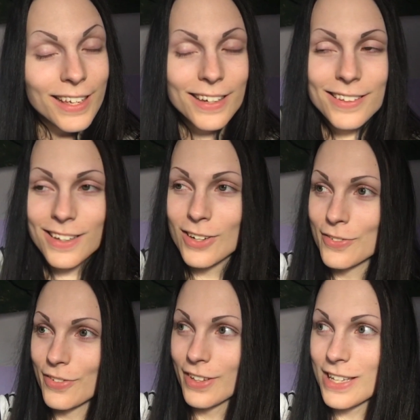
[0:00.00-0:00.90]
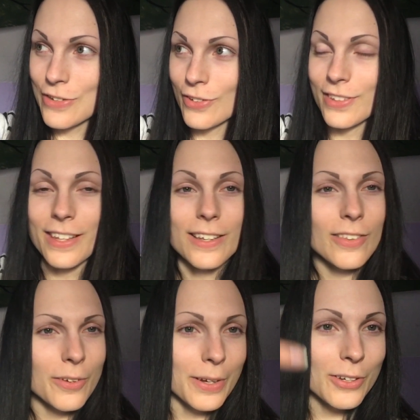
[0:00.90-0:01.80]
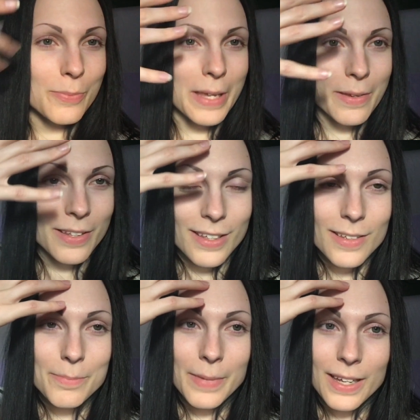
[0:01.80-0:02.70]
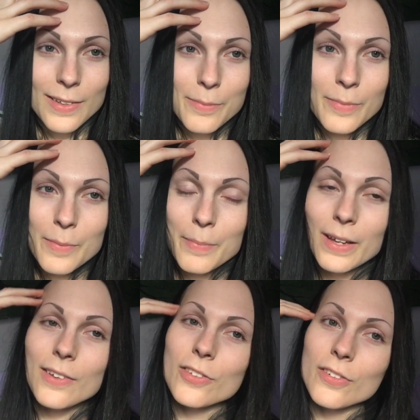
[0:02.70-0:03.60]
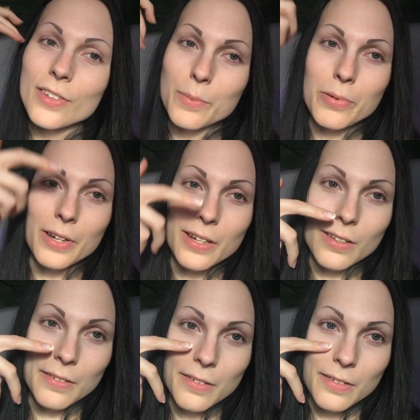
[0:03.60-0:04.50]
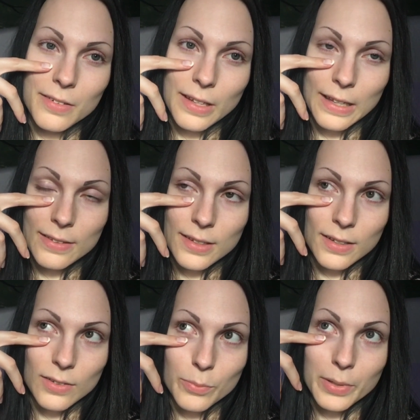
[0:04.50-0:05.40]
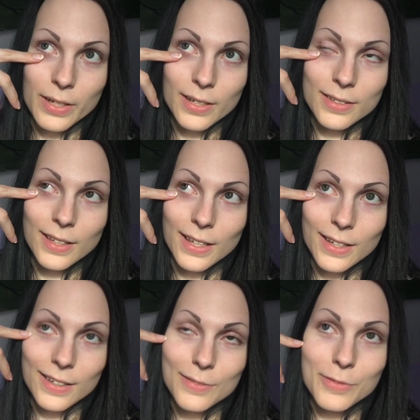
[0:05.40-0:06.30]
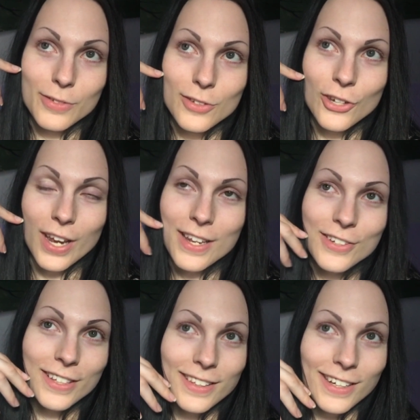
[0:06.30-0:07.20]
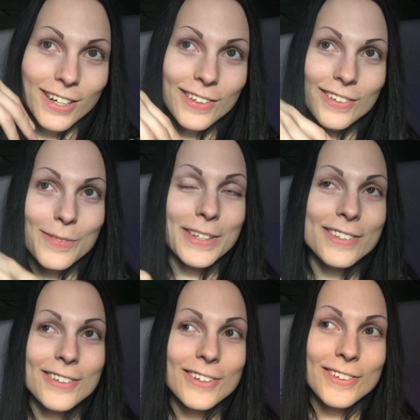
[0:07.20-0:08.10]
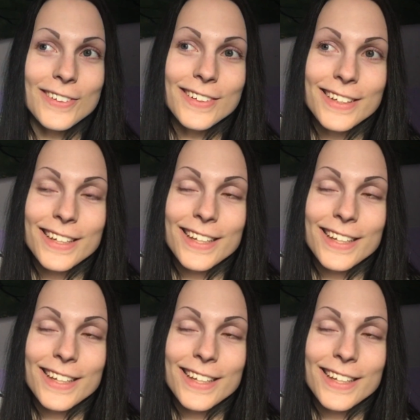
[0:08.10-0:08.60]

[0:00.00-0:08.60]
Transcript: It is kind of interesting, although I do make my eyes are a really pretty color as it is, but it's like changing the color would be so cool.